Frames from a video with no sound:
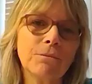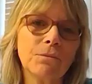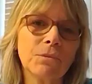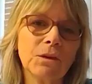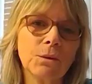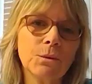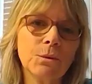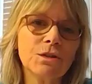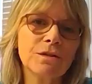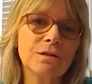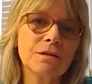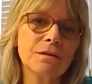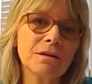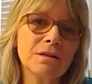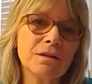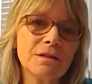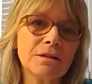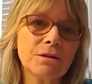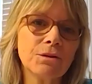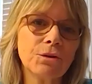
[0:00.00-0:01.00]
which
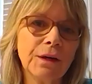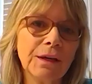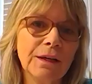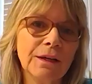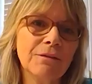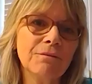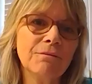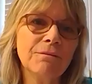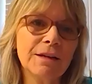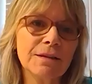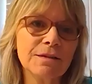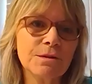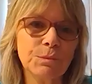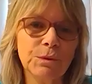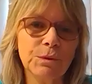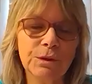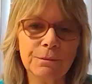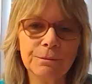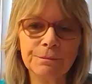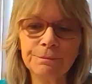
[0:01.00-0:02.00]
is a great
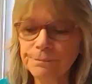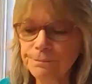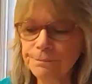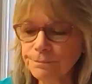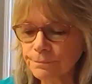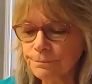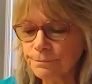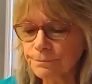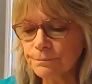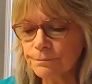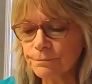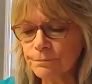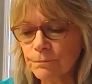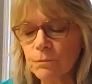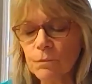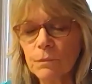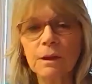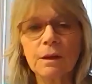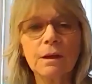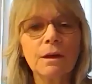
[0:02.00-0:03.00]
investment.
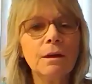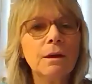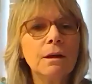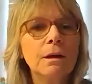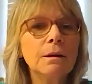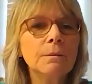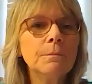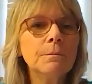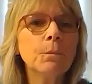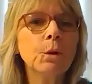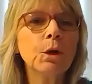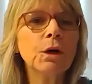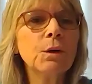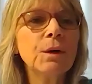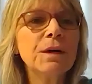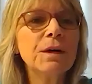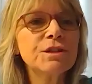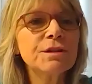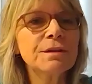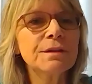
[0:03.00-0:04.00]
More
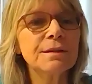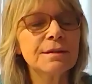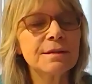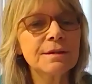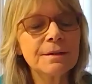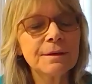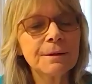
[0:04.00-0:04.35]
questions?